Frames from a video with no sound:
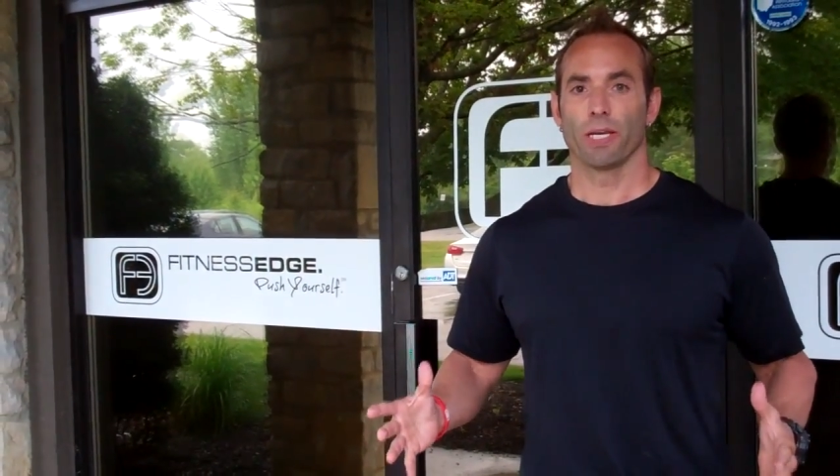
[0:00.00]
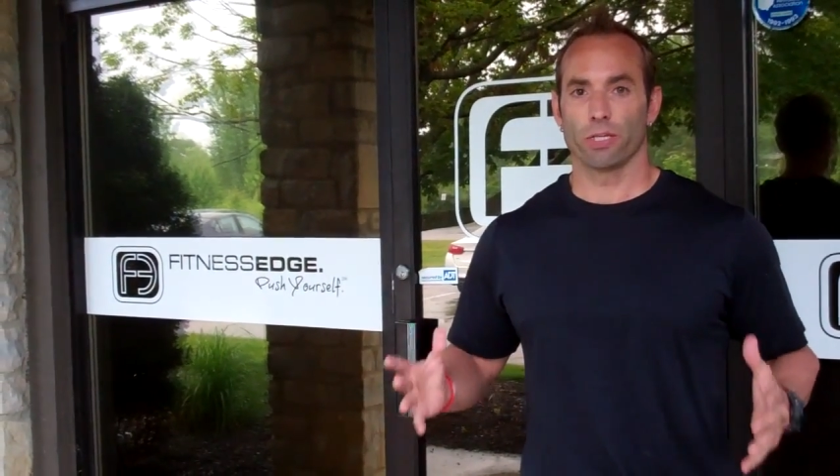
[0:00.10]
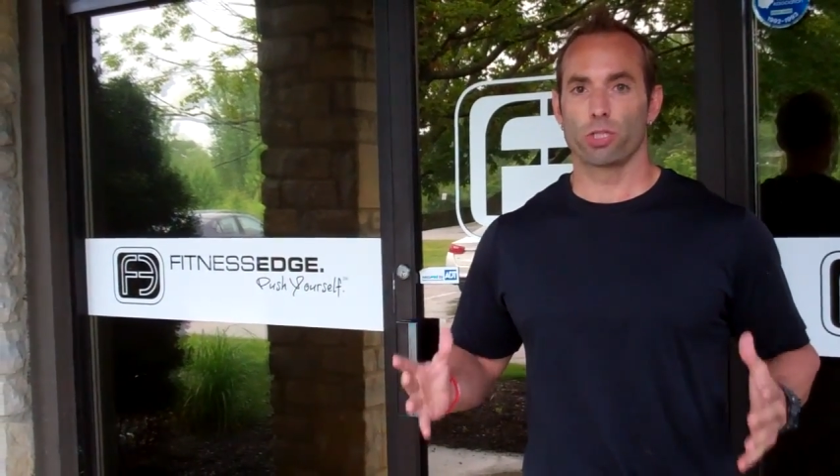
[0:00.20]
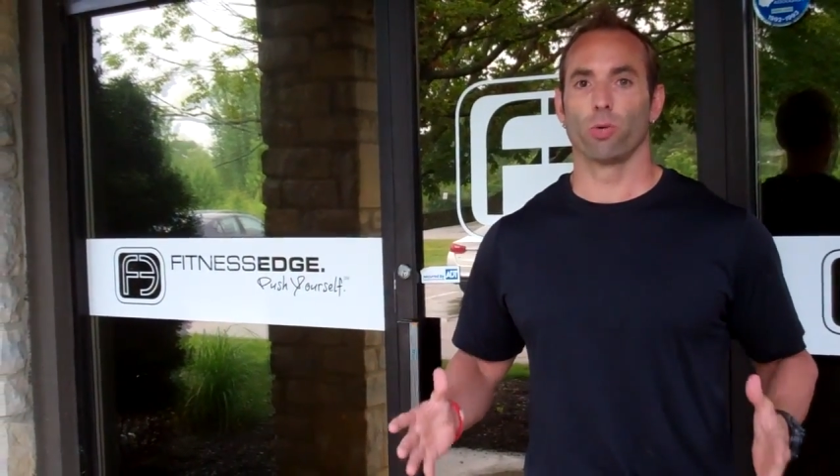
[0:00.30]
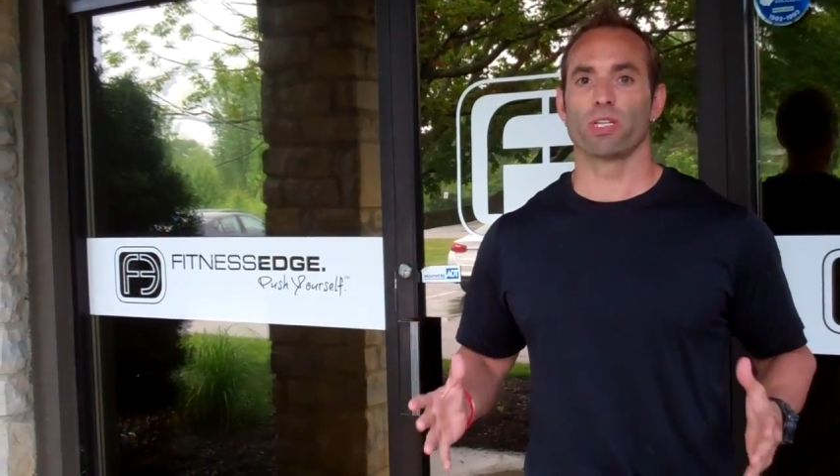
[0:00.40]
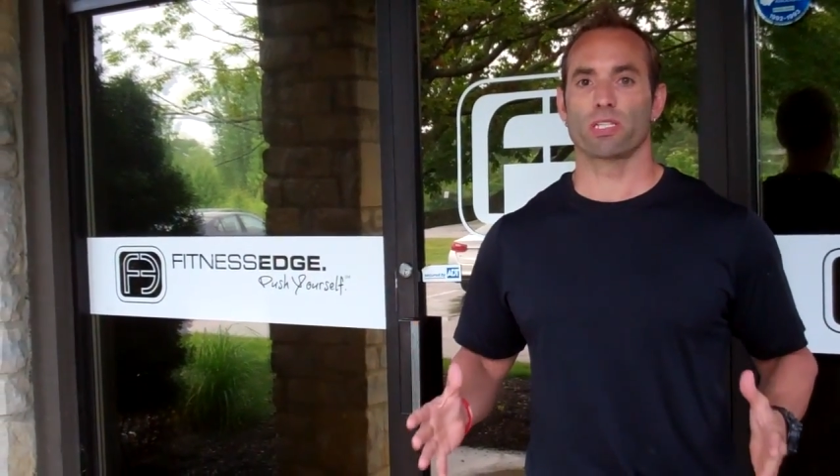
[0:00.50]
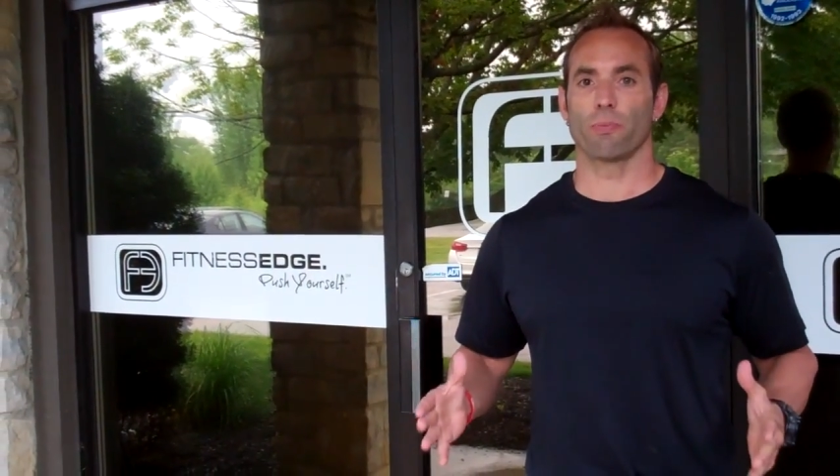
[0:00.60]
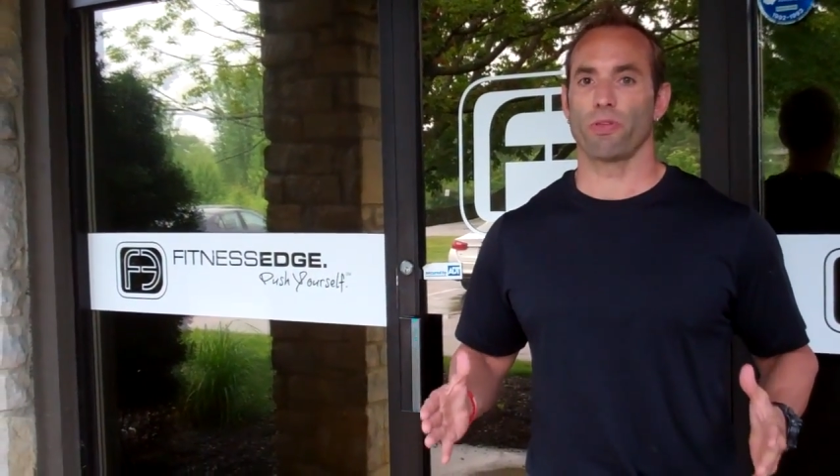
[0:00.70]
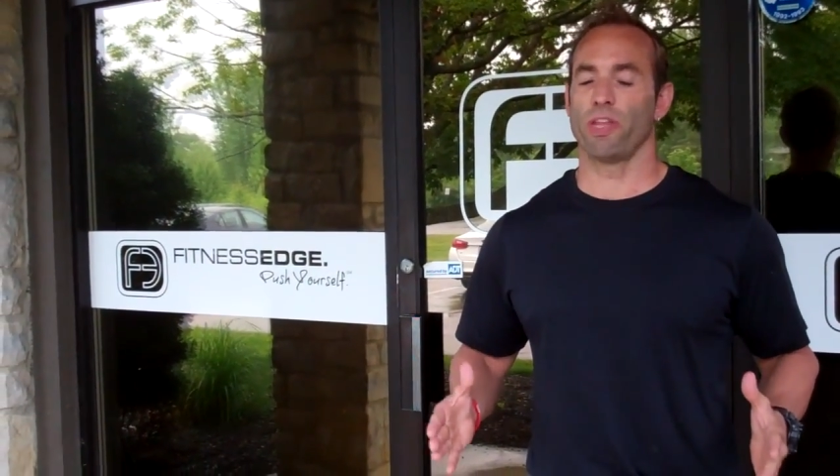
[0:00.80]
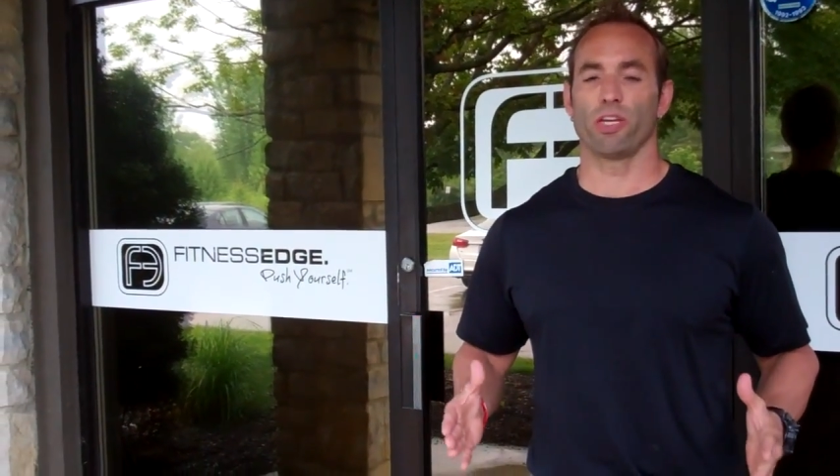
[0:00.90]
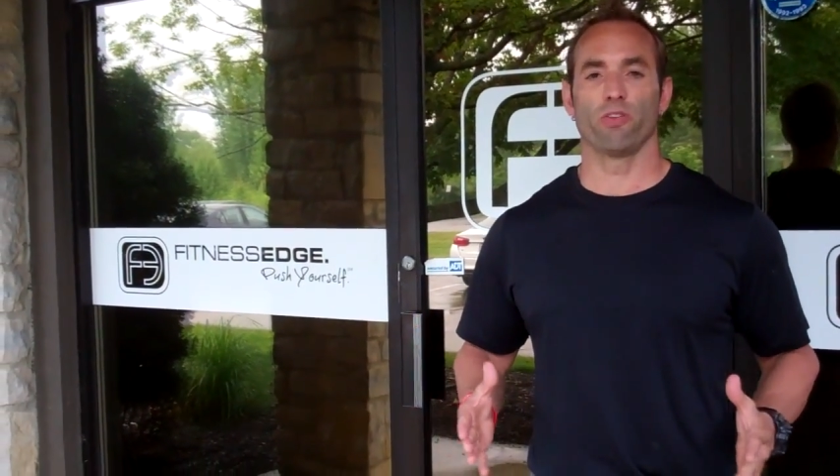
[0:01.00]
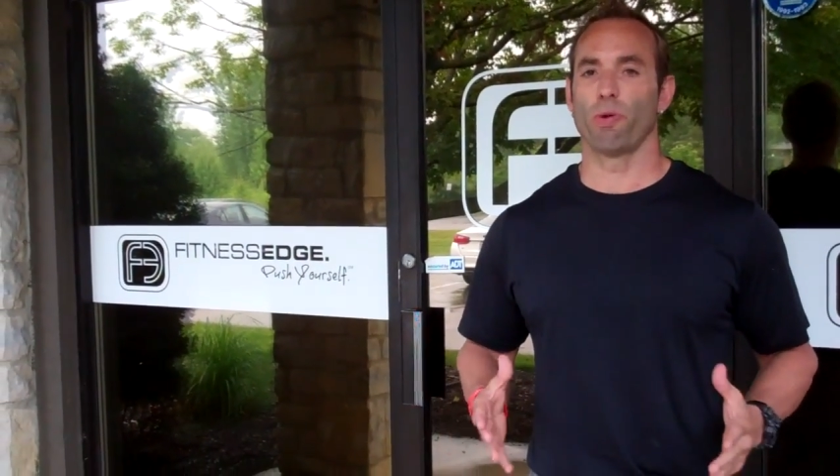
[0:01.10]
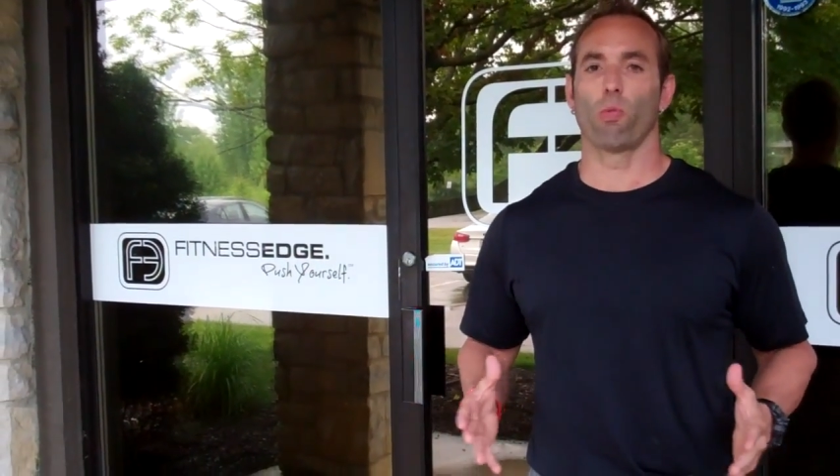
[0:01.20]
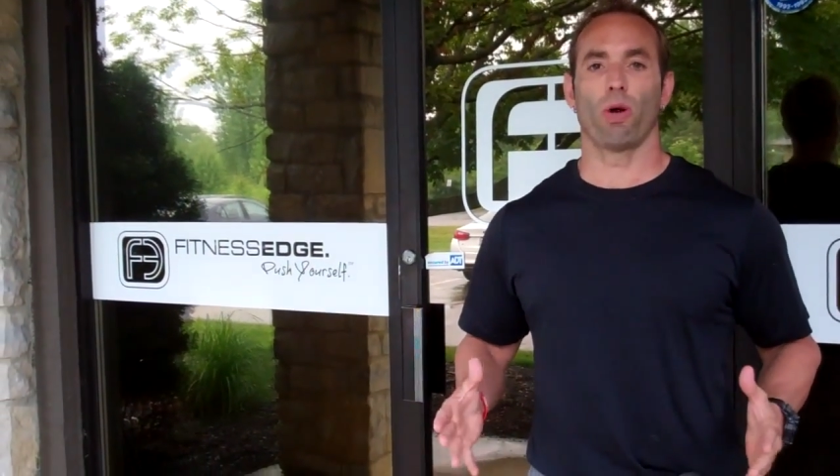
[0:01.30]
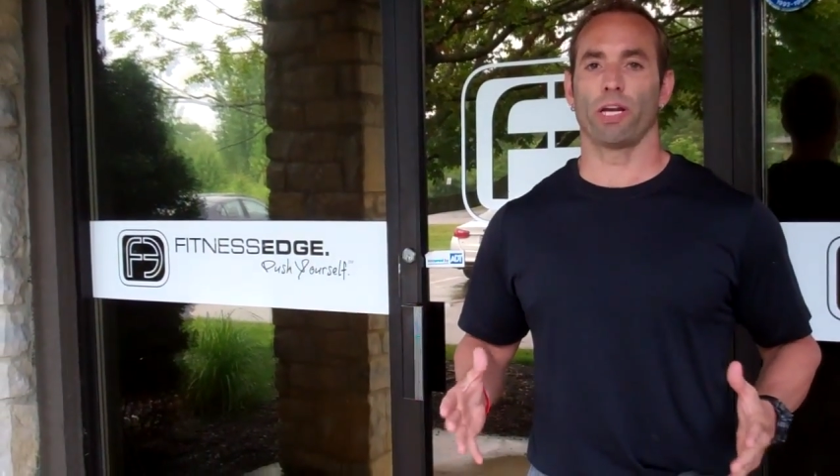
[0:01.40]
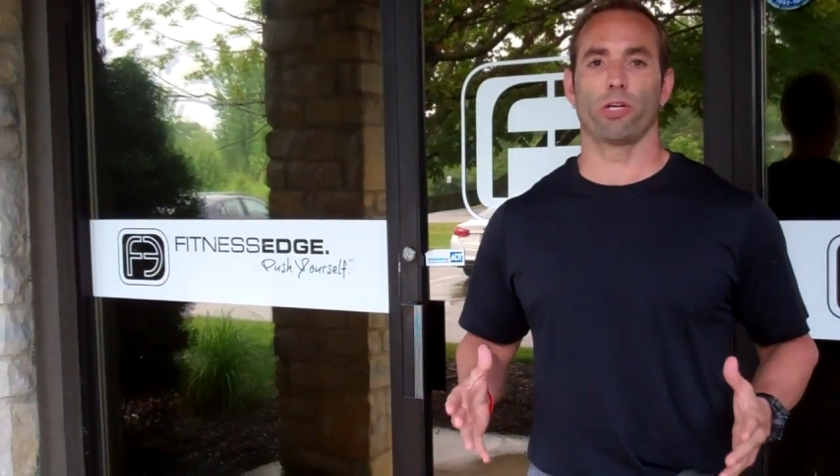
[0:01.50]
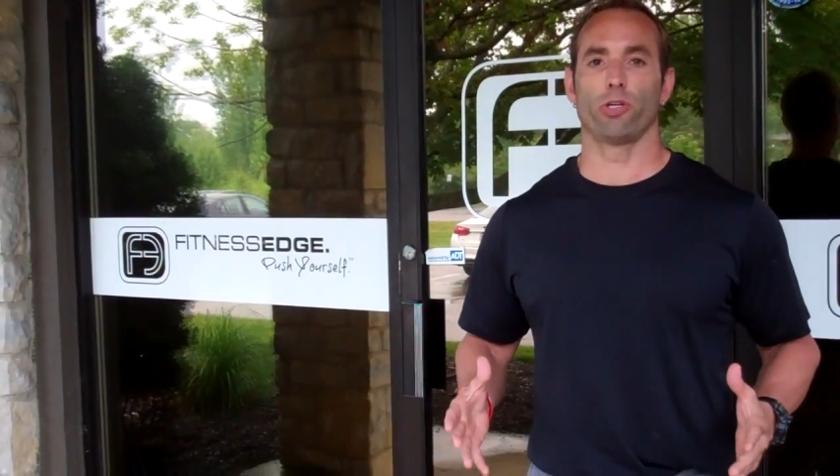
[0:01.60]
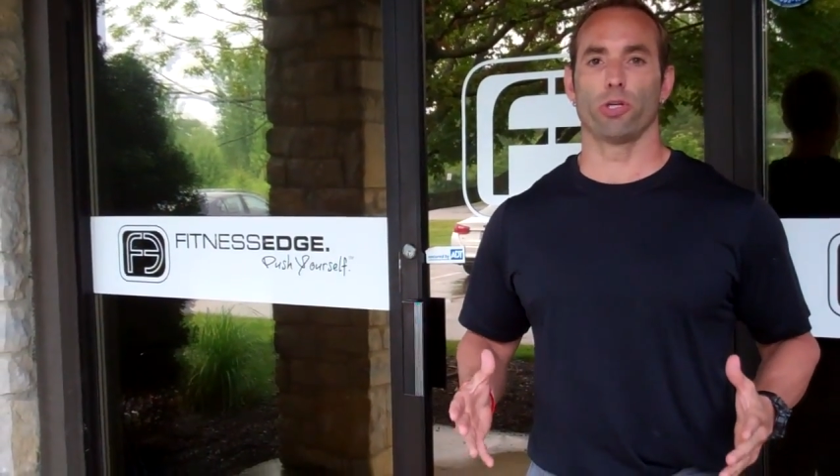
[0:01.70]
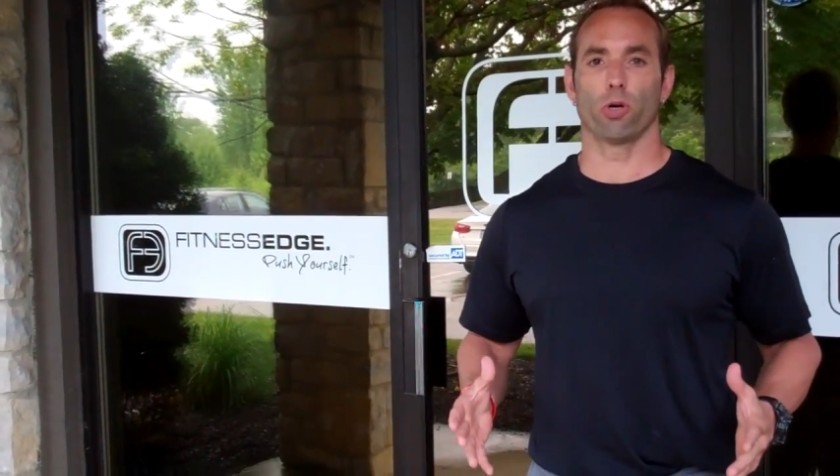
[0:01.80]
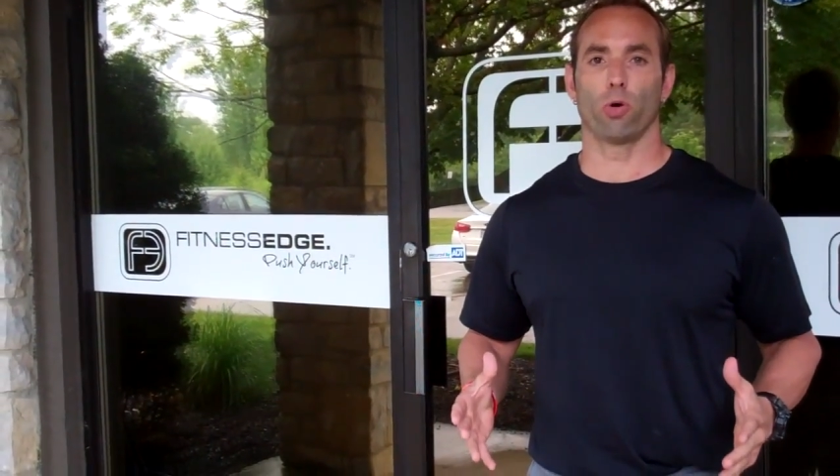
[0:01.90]
in doing something that you've been wanting to
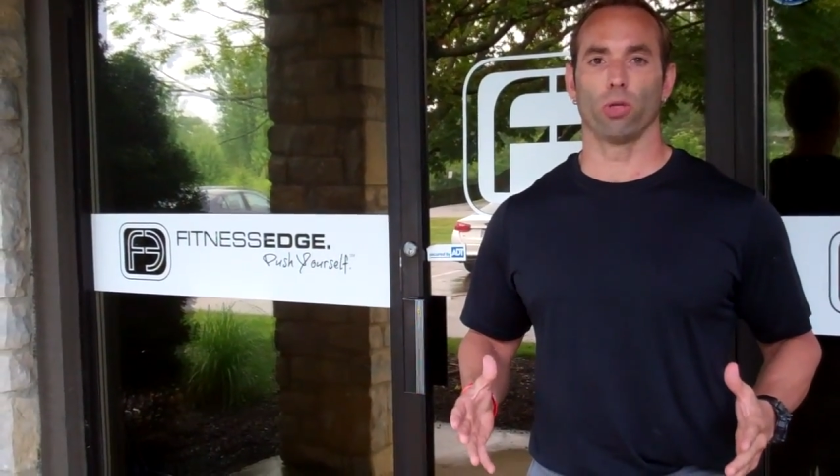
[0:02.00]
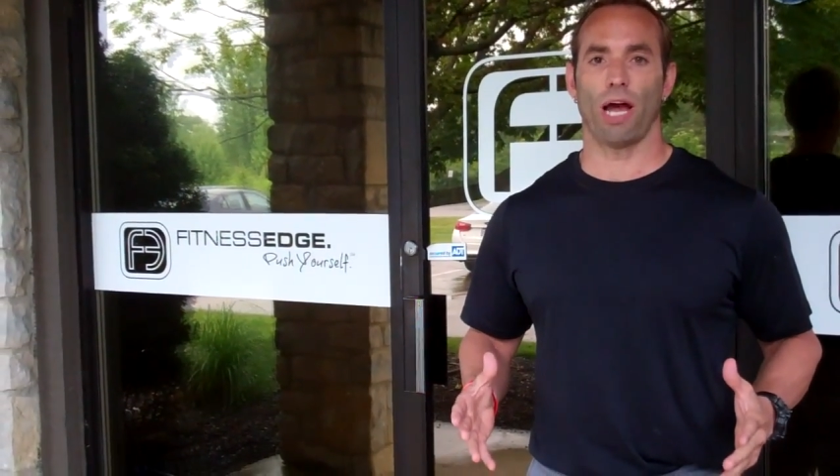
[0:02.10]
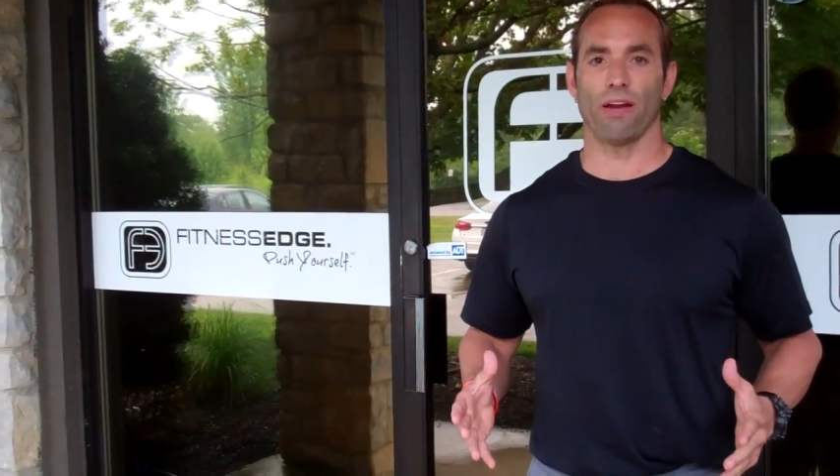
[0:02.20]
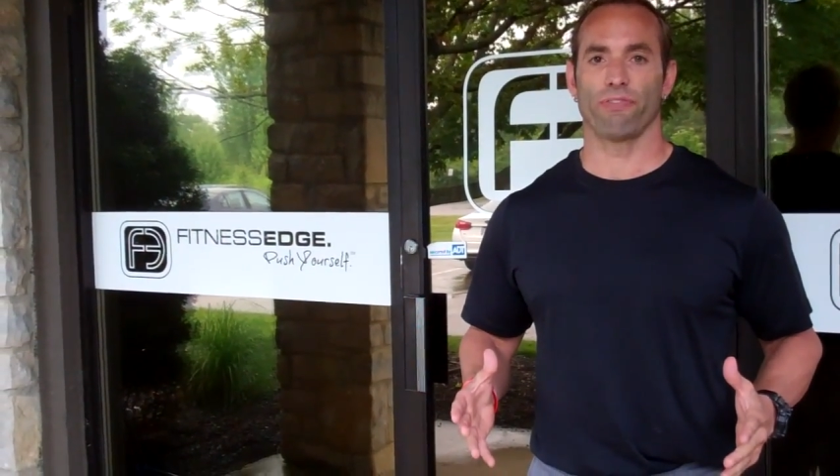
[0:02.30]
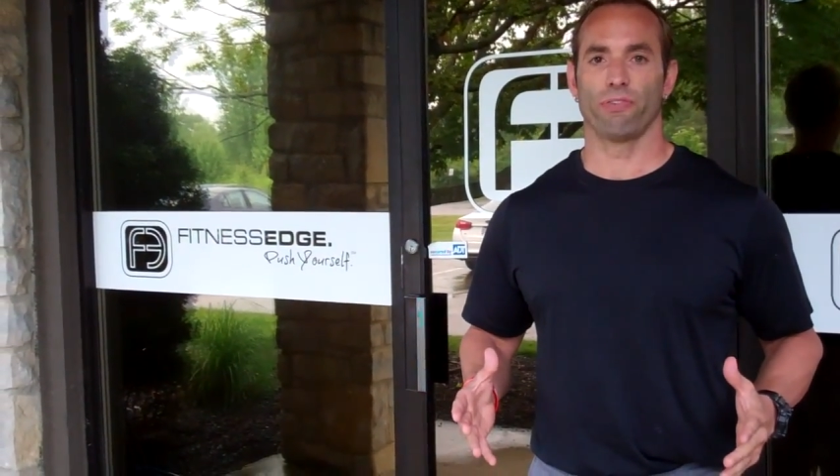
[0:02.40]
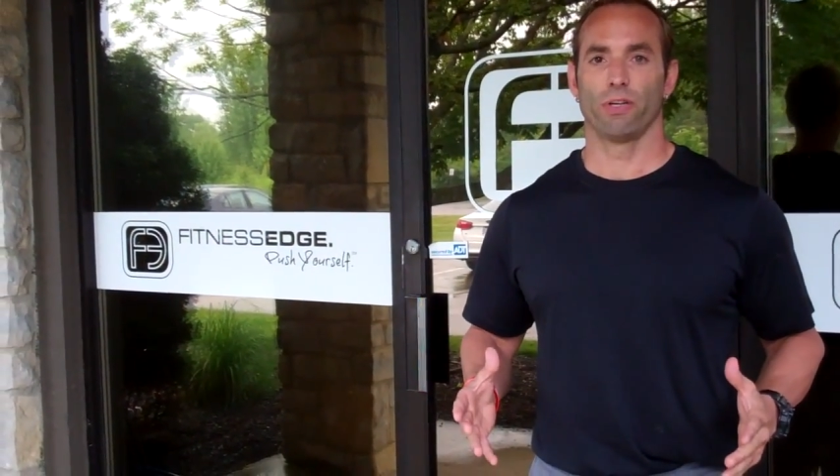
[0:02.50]
do your whole life.